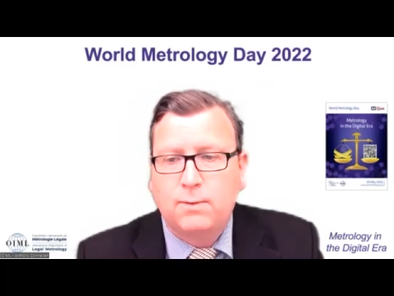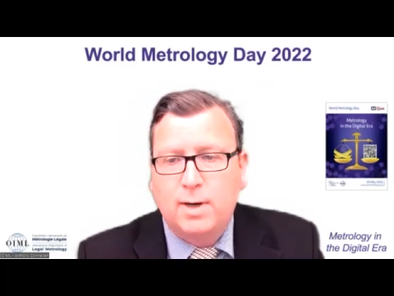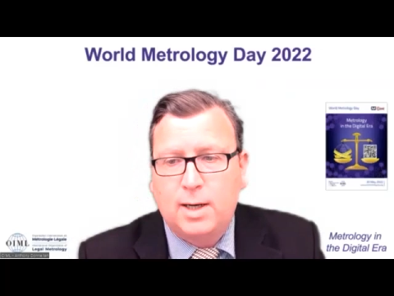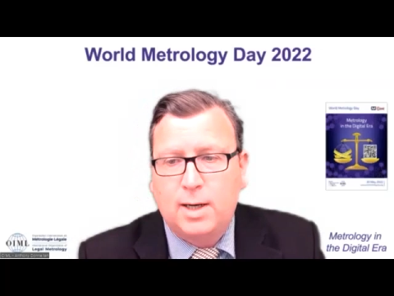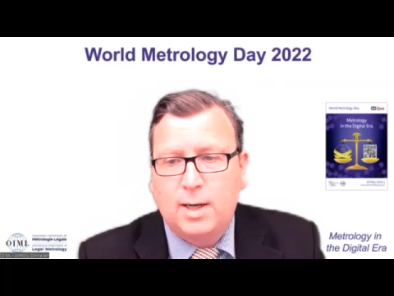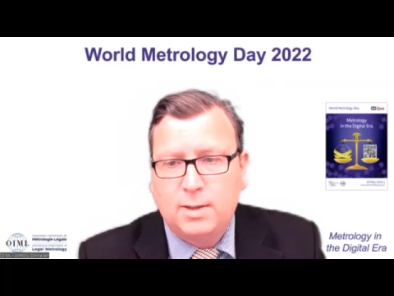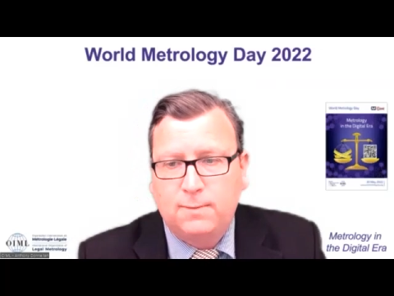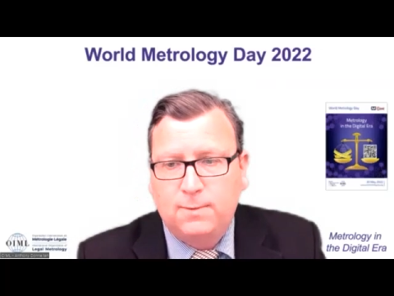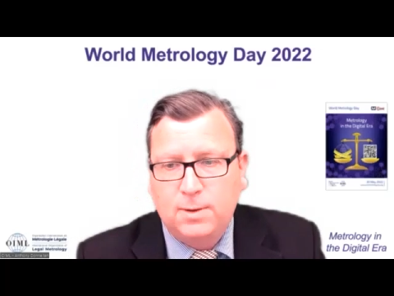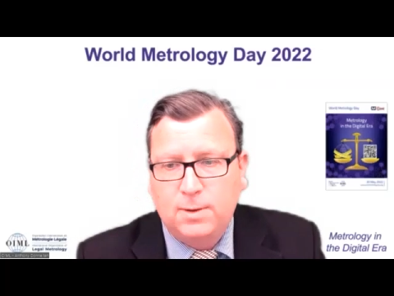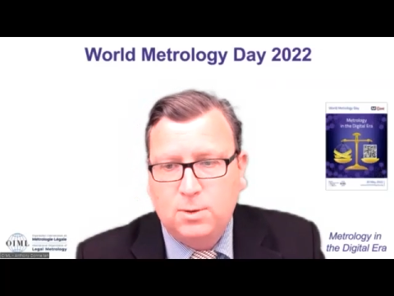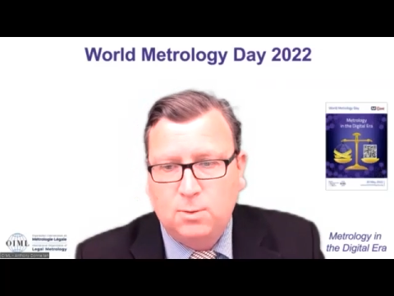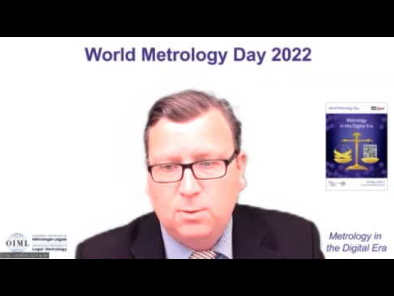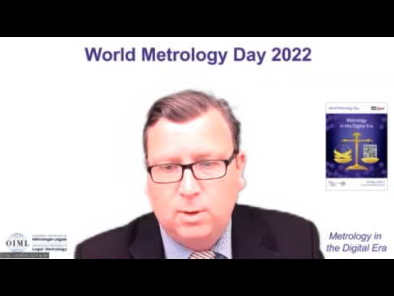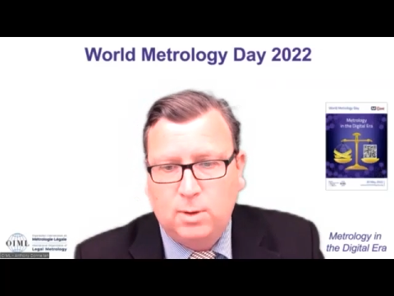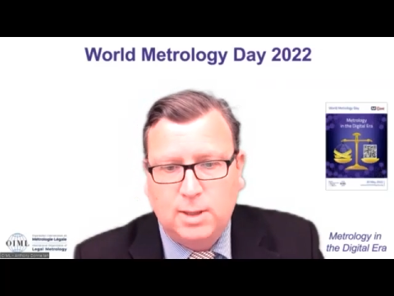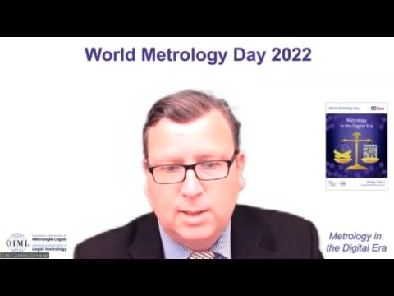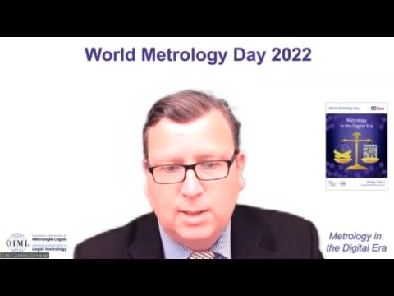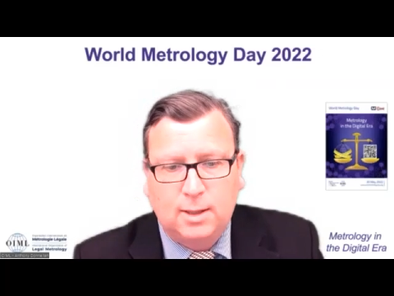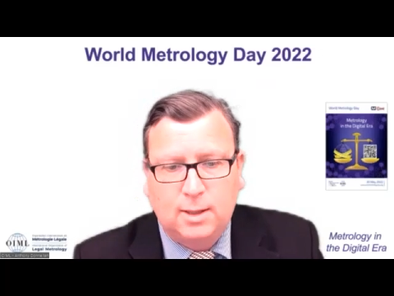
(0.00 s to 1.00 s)
artificial
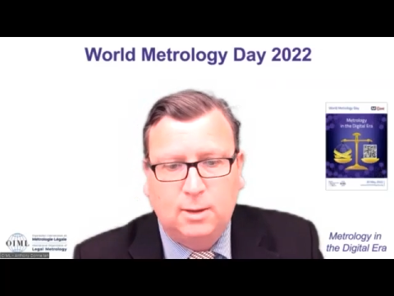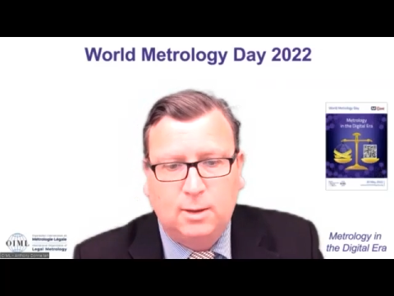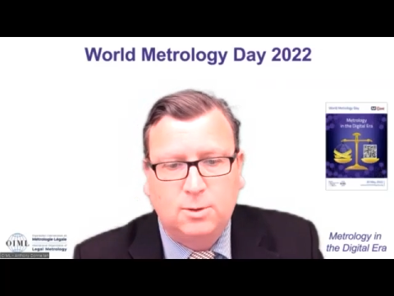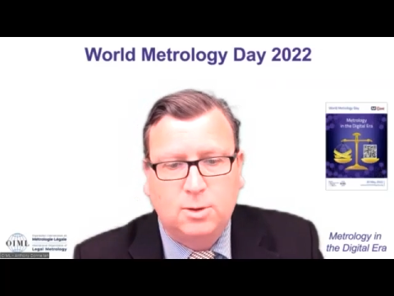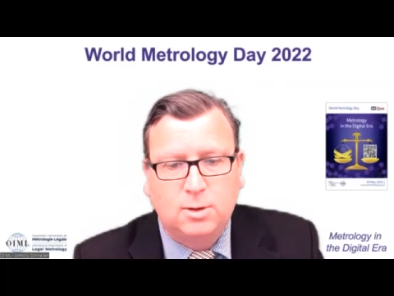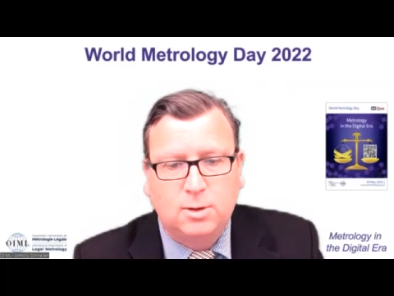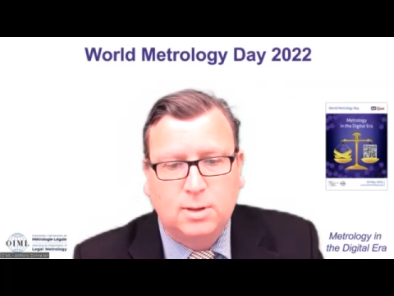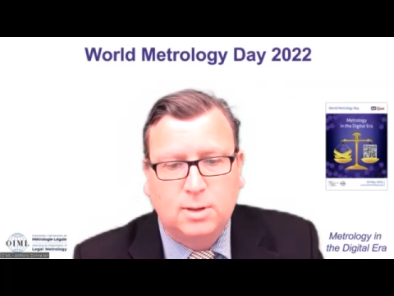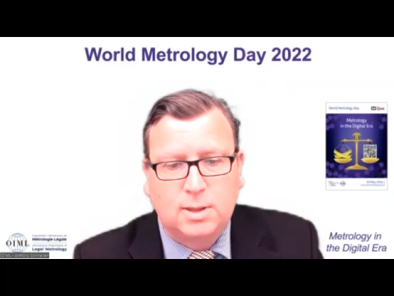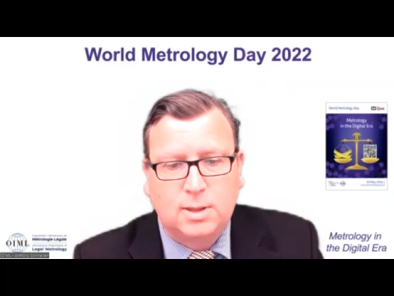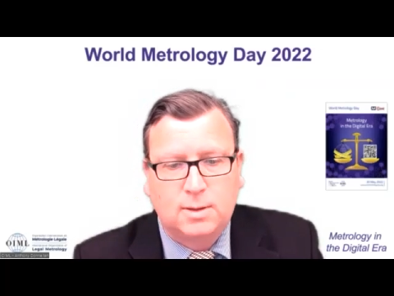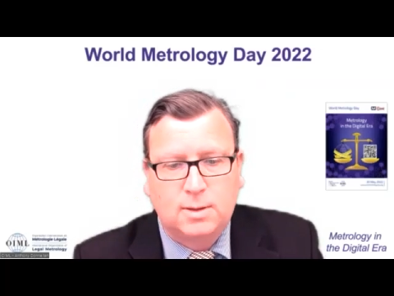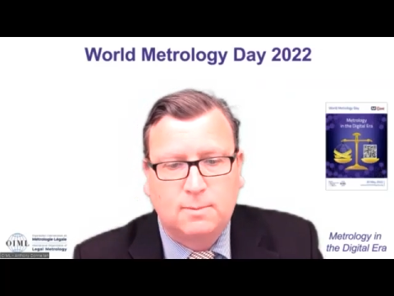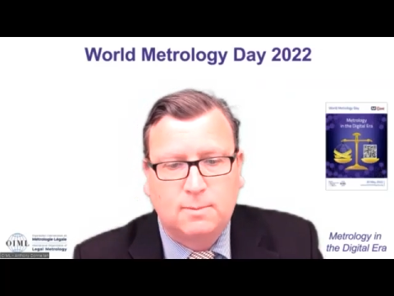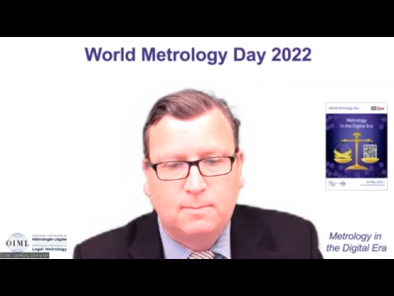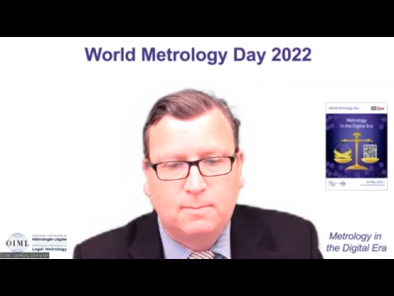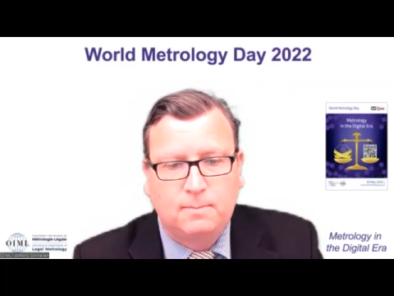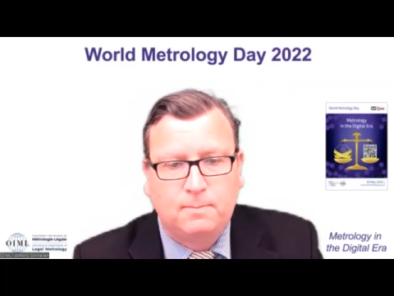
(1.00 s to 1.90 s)
intelligence.